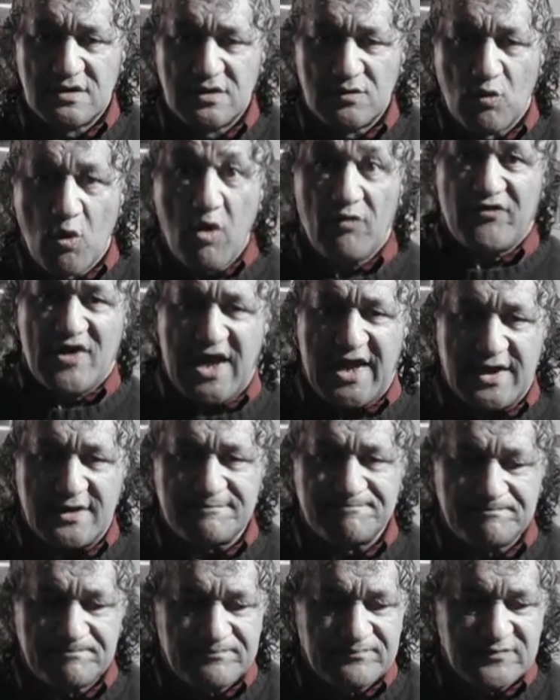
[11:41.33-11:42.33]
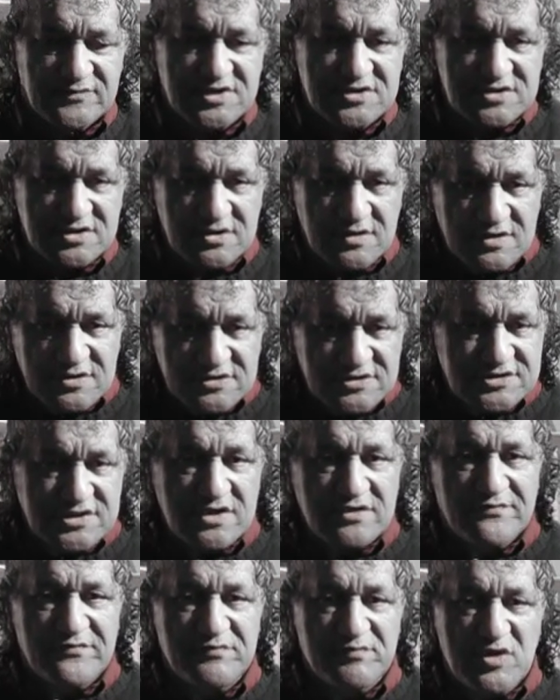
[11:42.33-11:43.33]
War flag. This is a
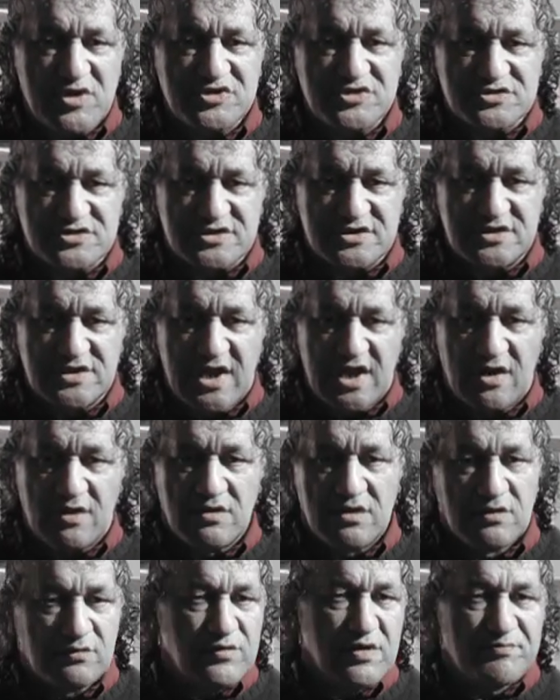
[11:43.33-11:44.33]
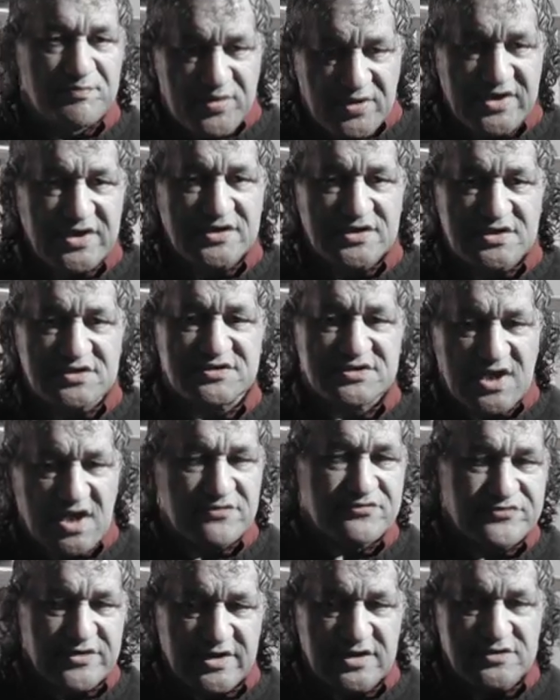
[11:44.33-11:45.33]
state of emergency now. We're putting this
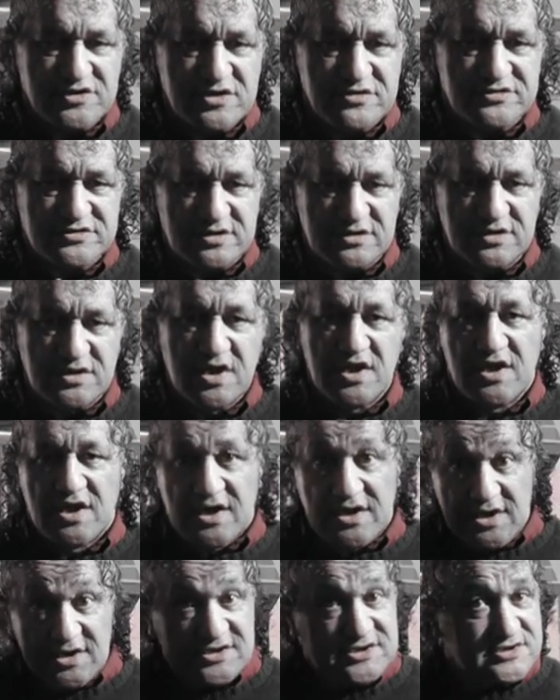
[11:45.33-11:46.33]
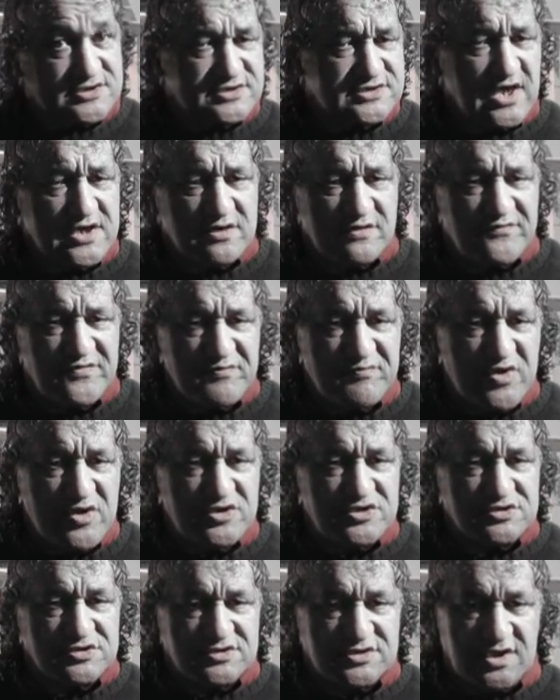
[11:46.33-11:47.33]
country, New Zealand, in a state of
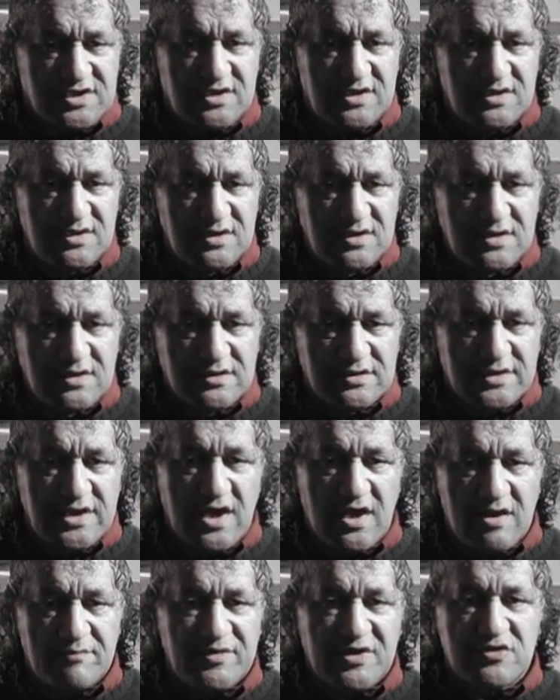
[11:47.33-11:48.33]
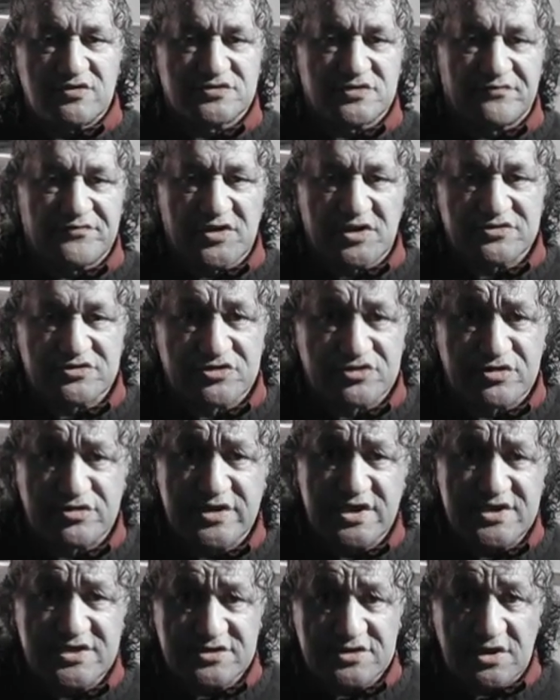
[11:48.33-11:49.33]
emergency now because of the
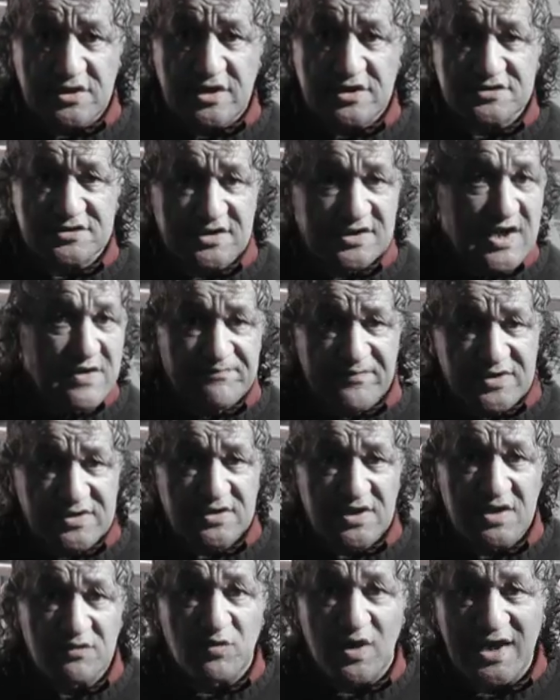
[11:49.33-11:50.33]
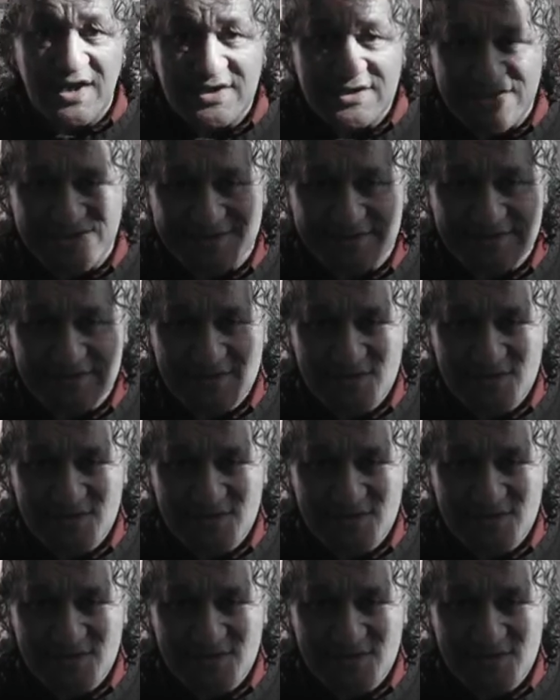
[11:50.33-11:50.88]
treasonous government in Wellington.